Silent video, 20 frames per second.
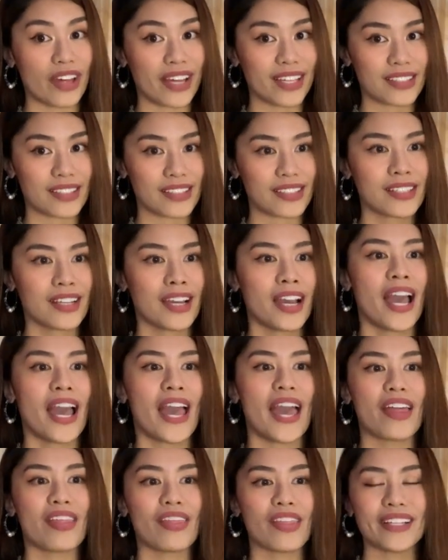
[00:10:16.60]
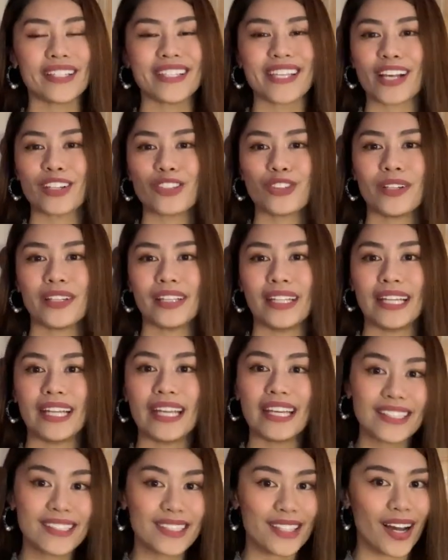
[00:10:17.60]
invest. And this actually
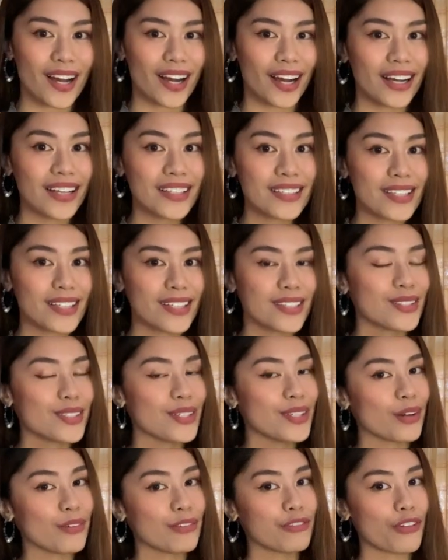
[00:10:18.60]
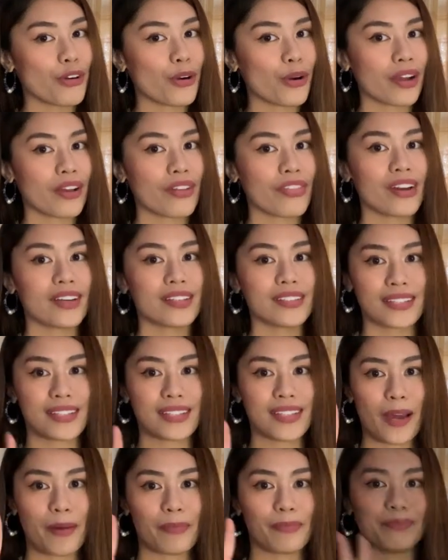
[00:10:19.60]
leads us to the fourth
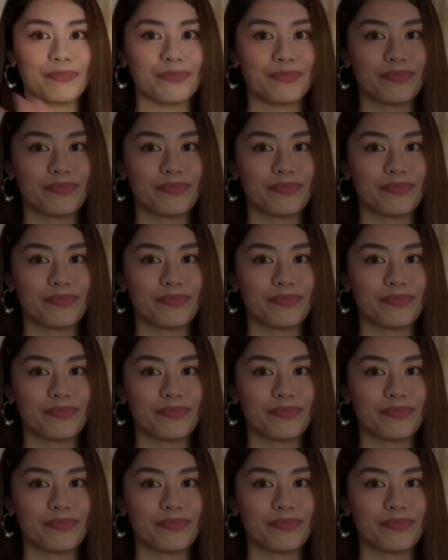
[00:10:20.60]
step.